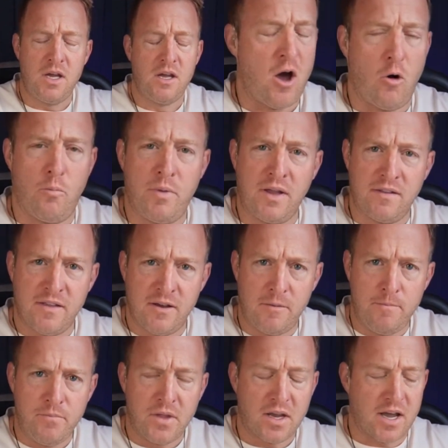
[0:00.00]
helping
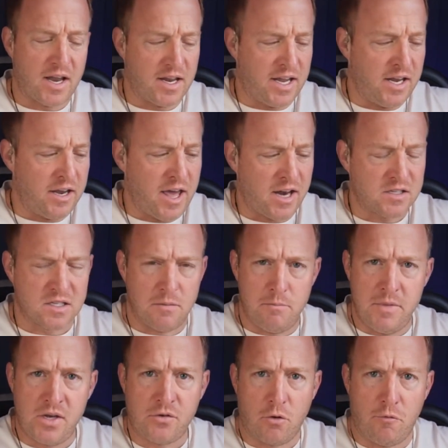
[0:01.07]
them, kind of getting out of
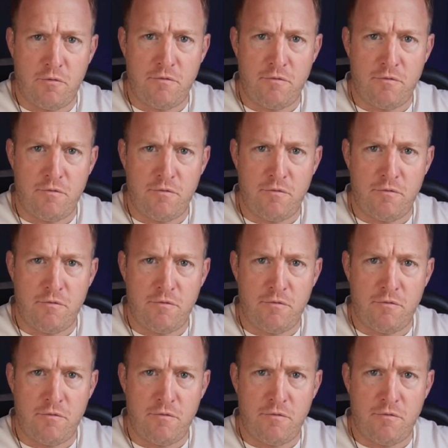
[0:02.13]
some mental